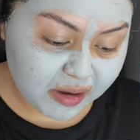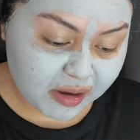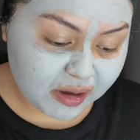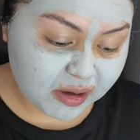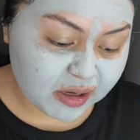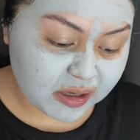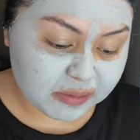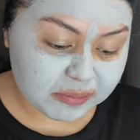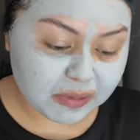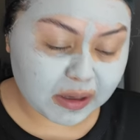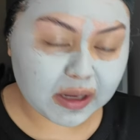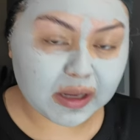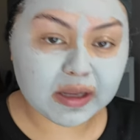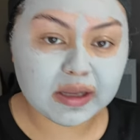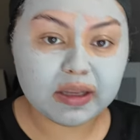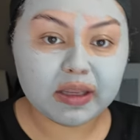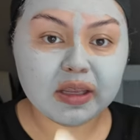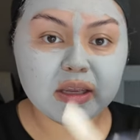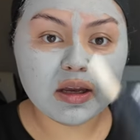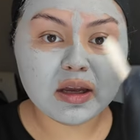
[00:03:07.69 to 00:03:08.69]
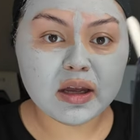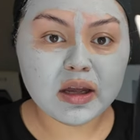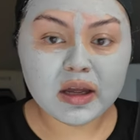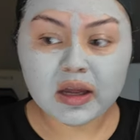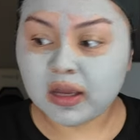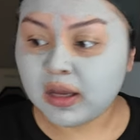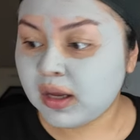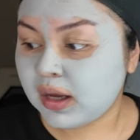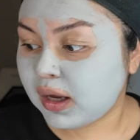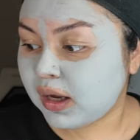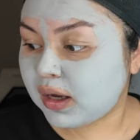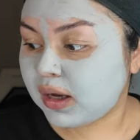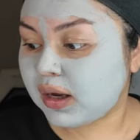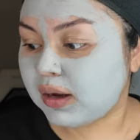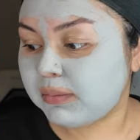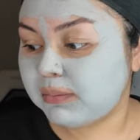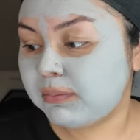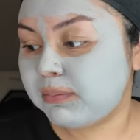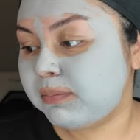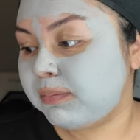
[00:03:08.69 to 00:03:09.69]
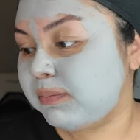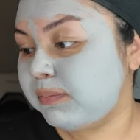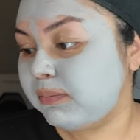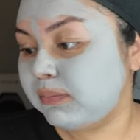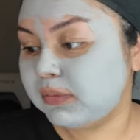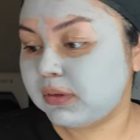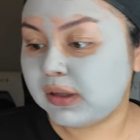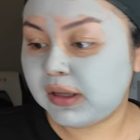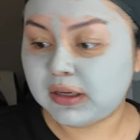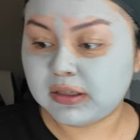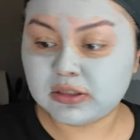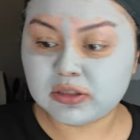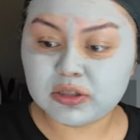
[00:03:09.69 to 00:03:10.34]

Um, I like